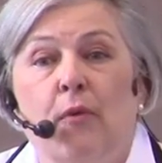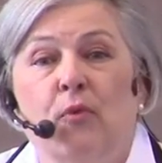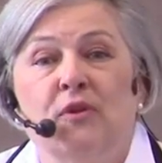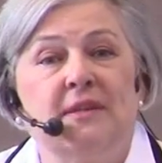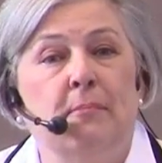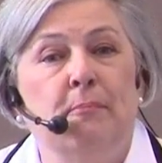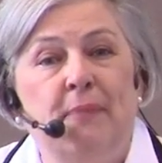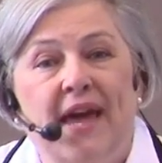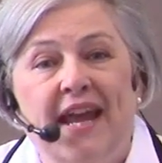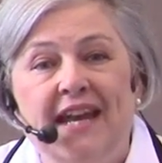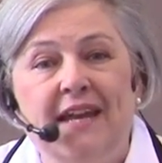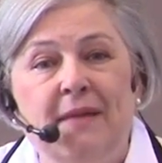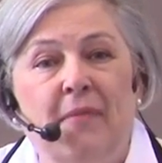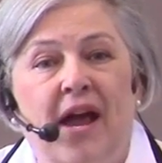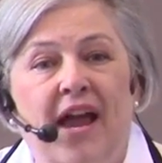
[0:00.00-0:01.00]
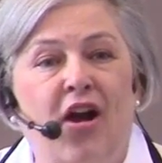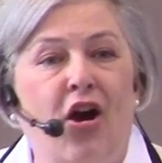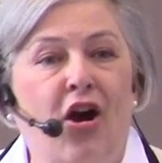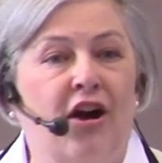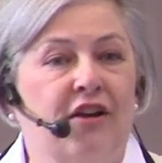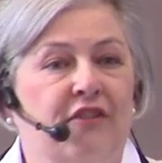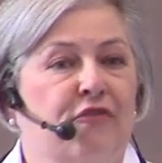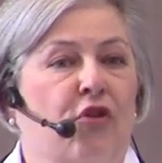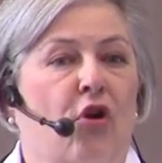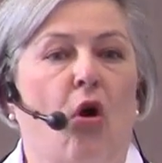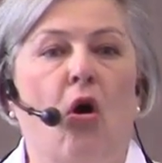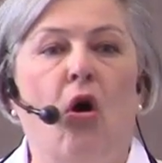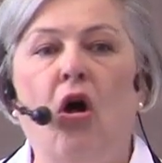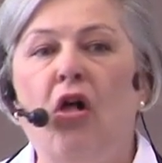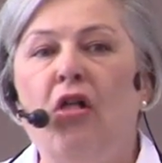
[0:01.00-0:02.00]
was embedded in my heart for
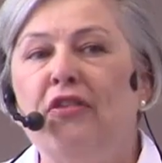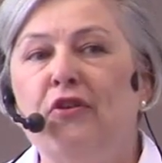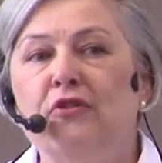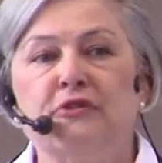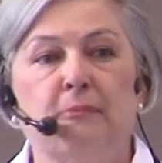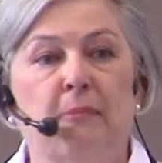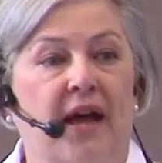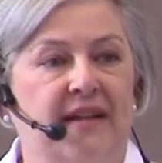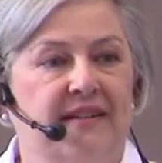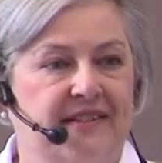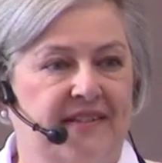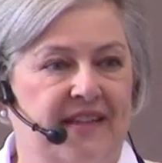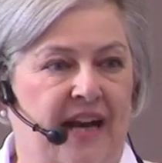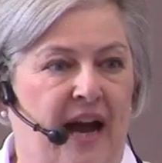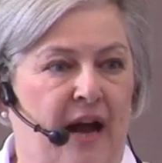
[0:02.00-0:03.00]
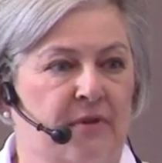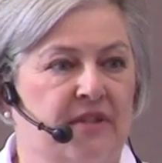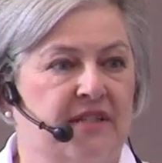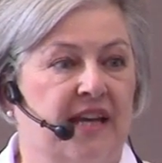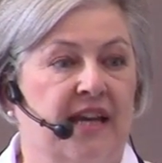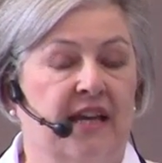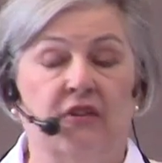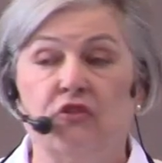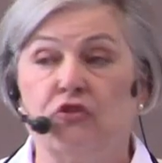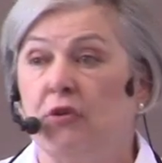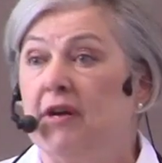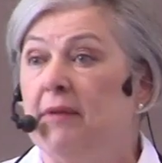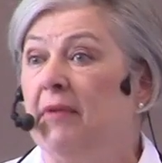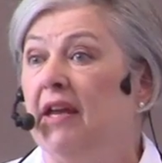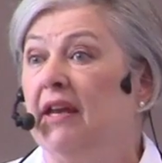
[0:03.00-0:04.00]
all those months that I was in
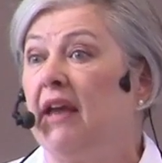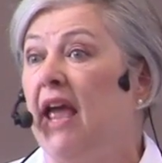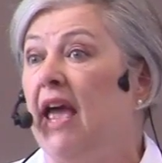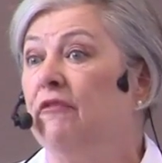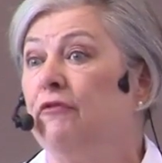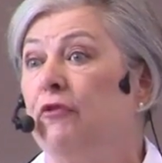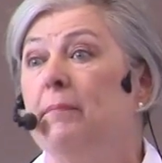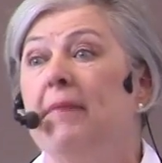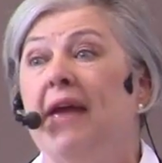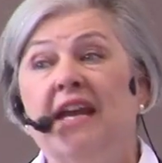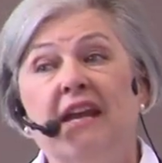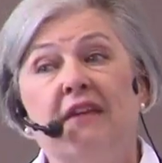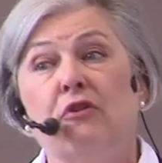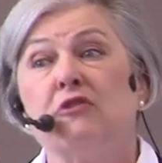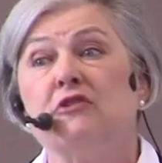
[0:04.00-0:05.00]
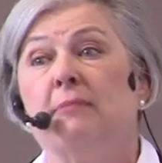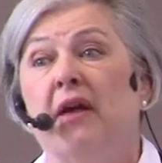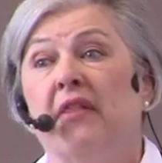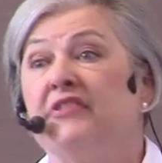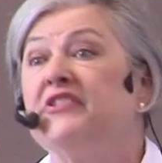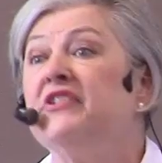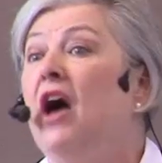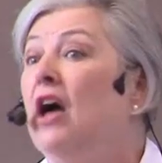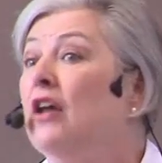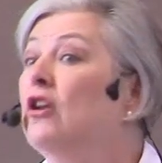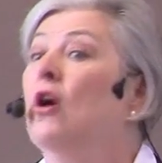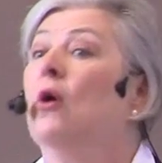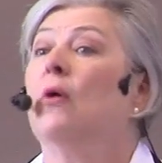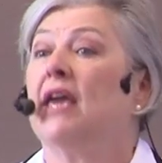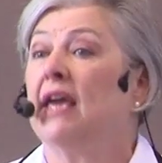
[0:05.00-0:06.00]
treatment, and for many of those months not
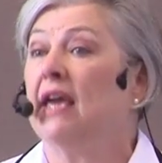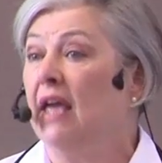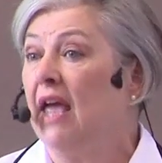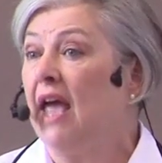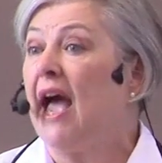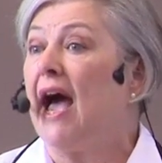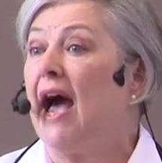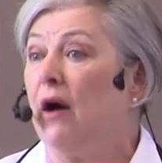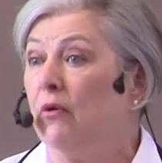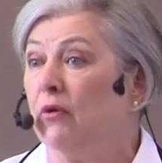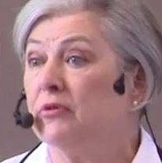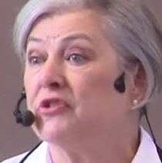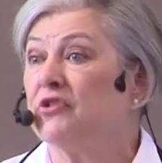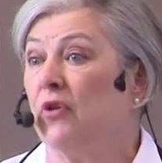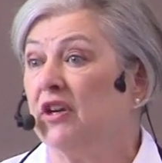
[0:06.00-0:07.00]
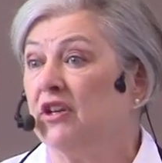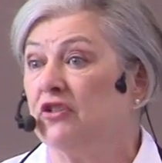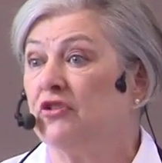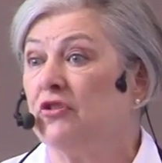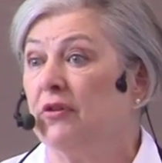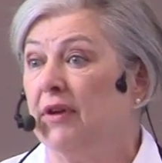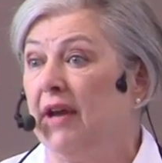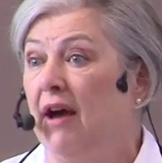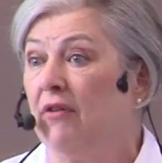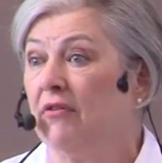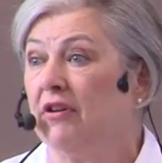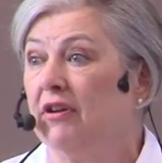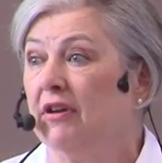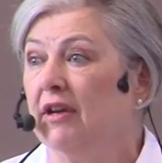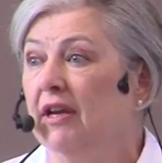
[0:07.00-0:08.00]
knowing how it was going to turn
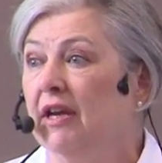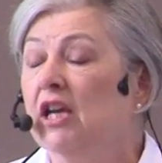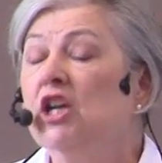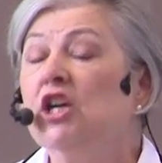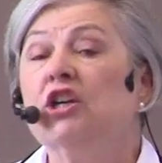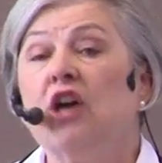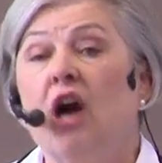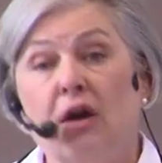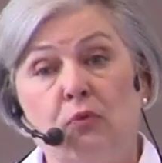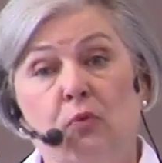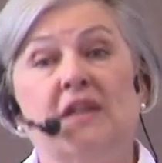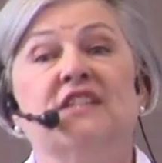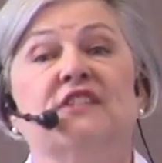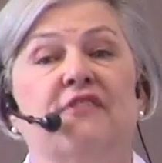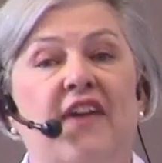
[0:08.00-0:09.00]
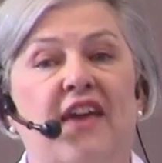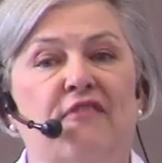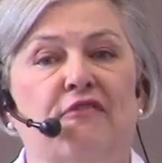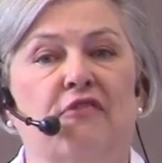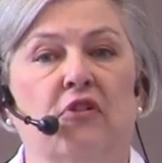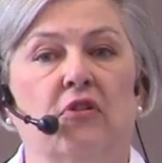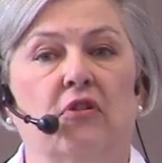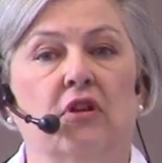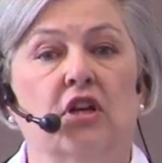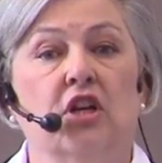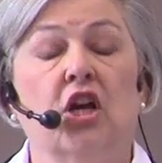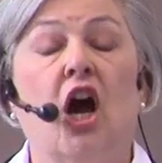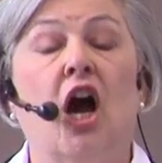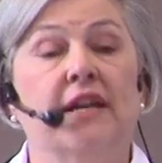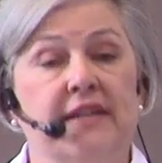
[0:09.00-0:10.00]
out. God was faithful.
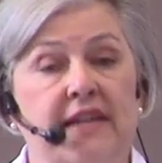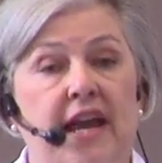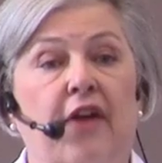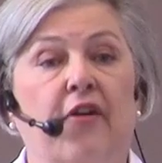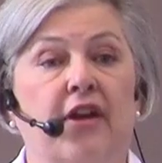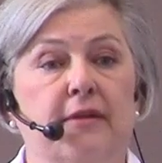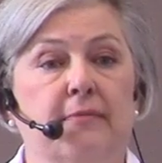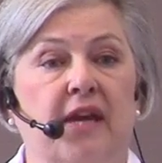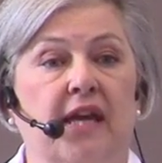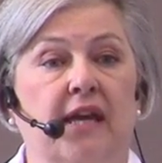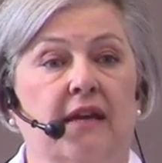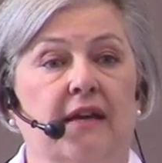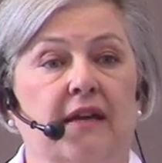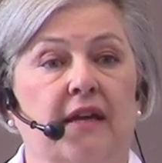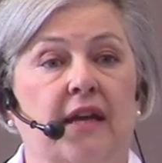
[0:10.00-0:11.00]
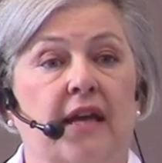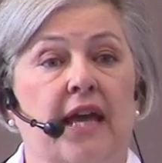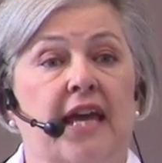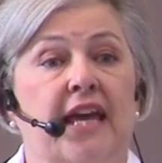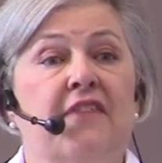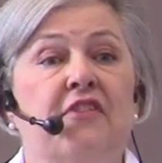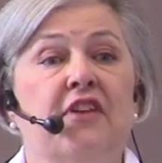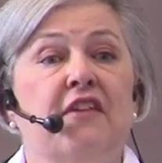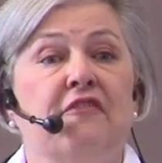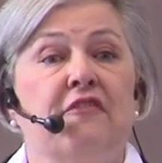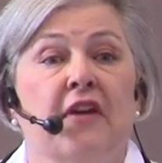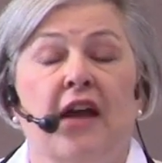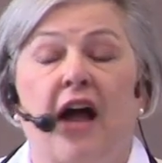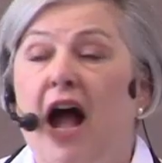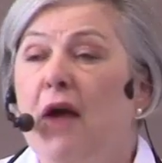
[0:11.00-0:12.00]
God carried me. Even
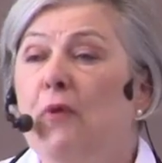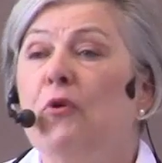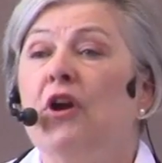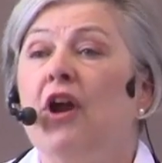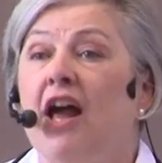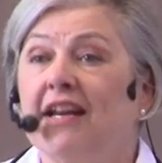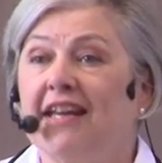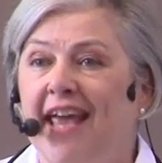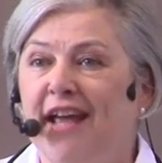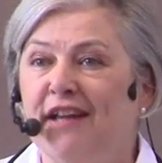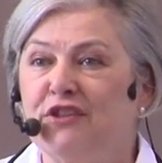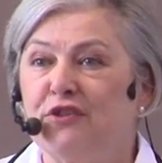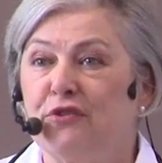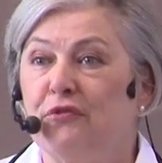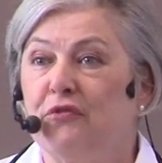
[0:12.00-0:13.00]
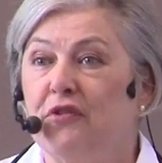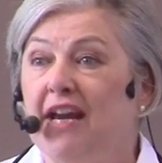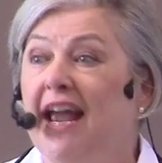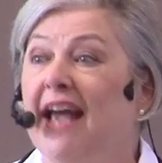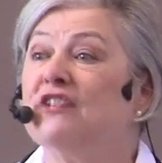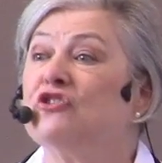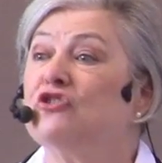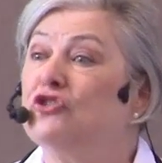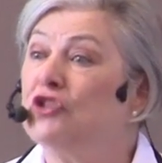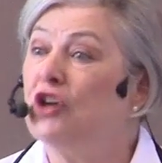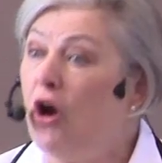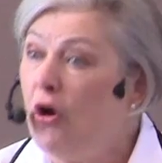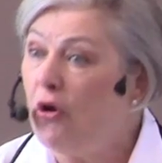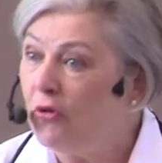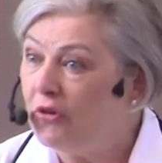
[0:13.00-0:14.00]
if I were not cancer-free, as
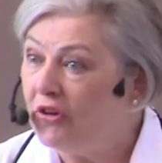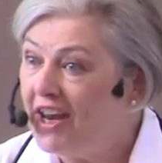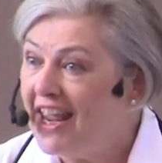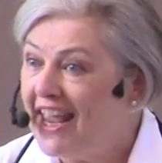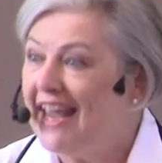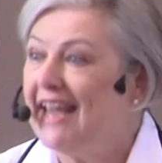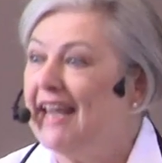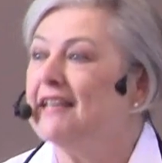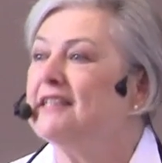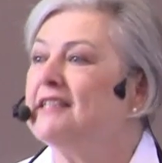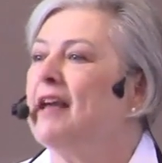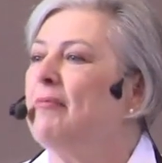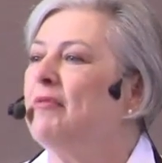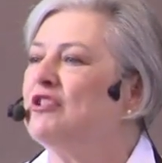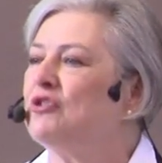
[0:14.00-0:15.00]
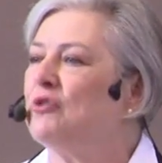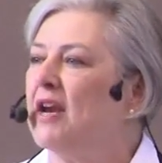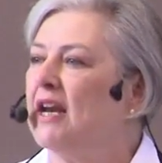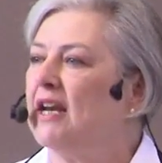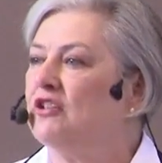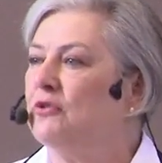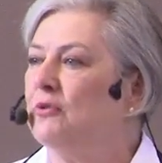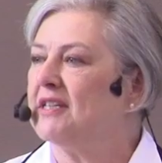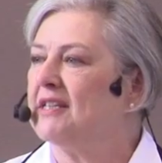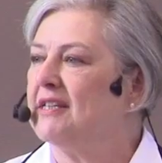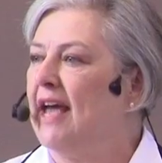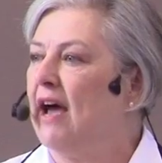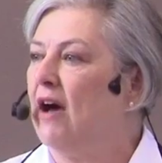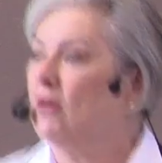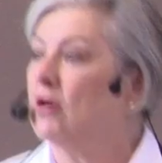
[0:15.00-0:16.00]
Joan is demonstrating us
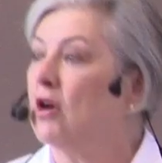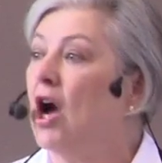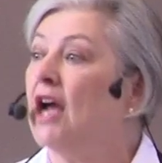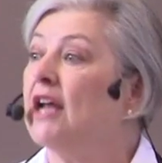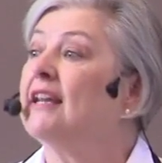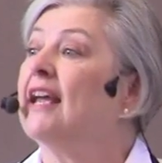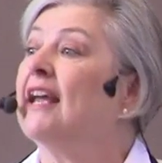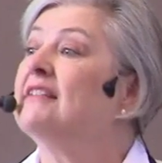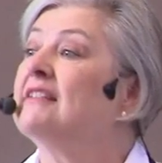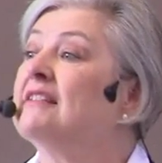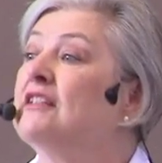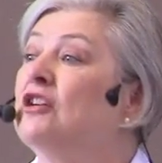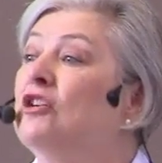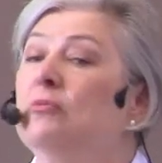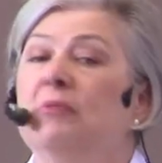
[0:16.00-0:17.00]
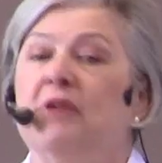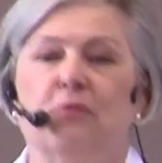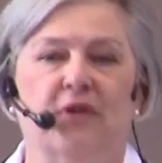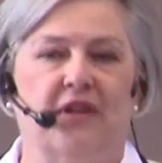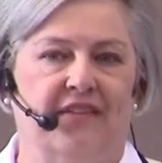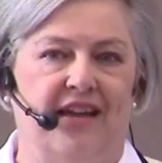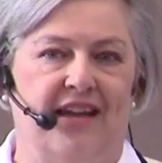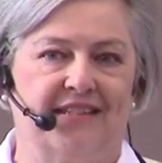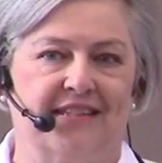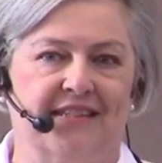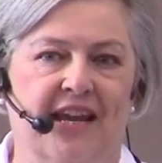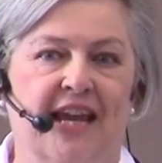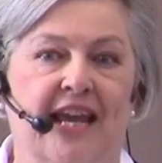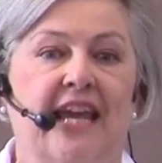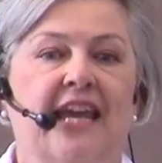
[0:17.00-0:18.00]
now, God can still be with
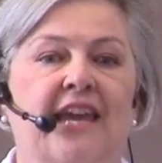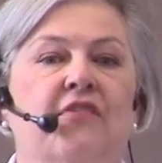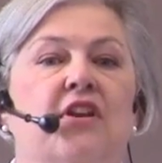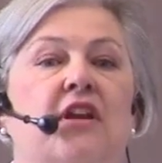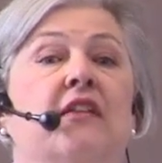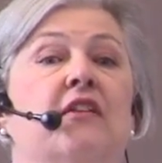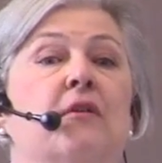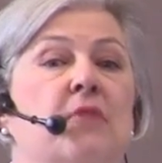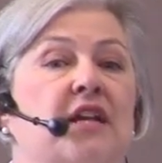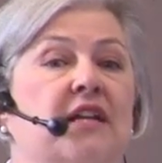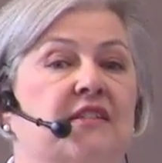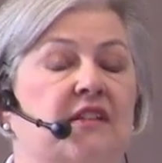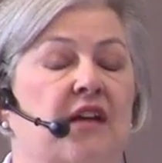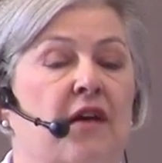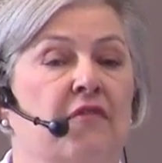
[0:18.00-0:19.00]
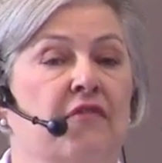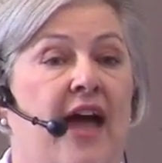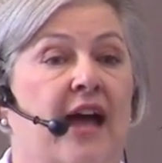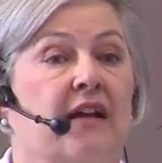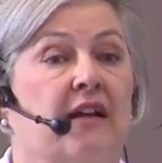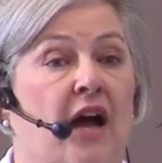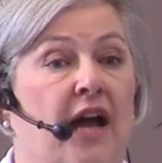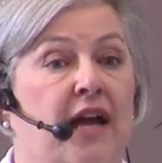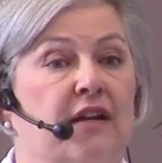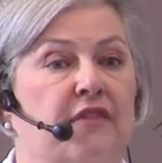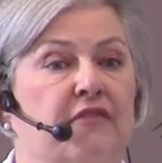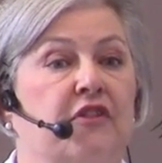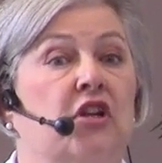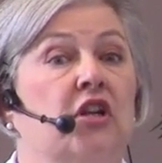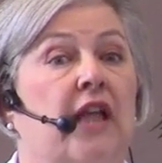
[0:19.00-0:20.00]
us, even in the midst of that kind
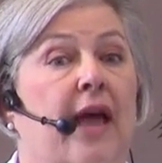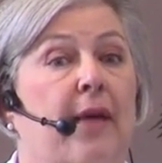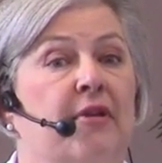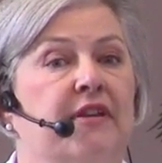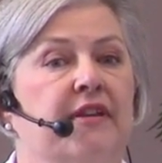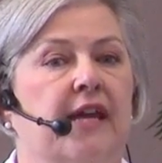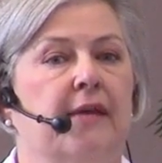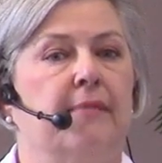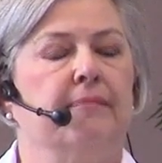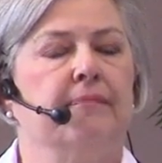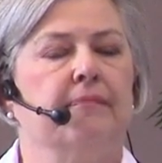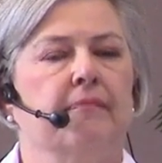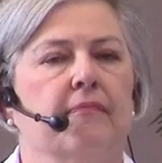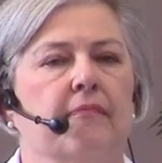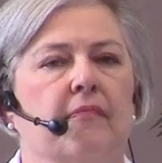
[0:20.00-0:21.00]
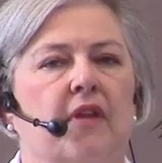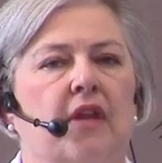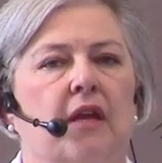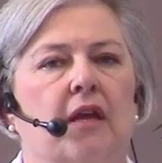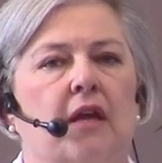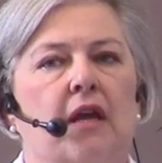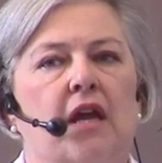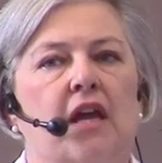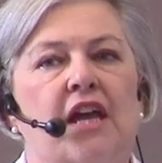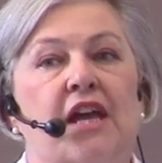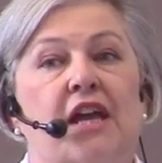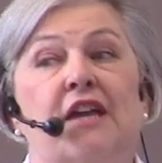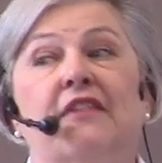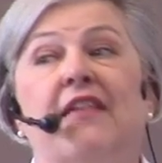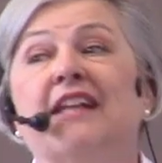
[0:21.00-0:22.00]
of calamity.
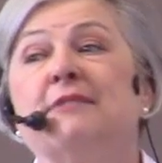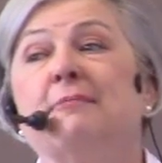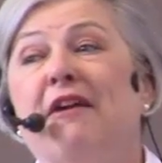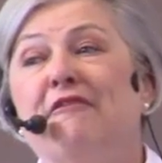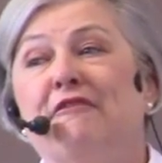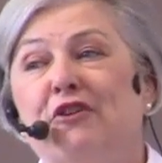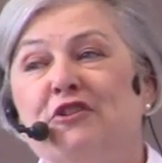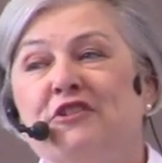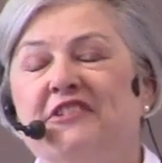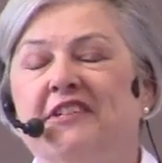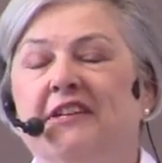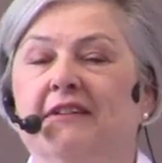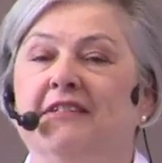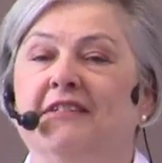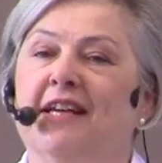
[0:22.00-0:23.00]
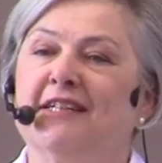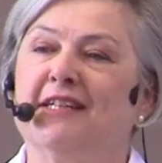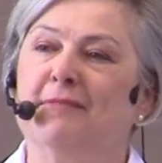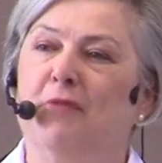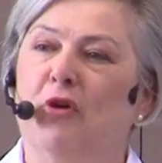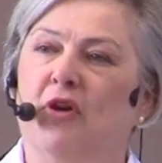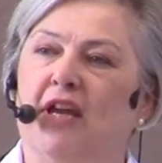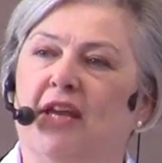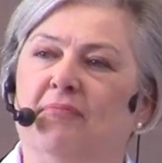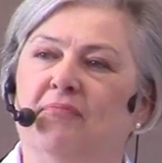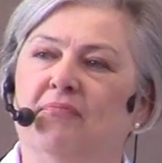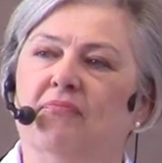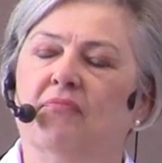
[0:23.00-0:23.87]
That's my first testimony.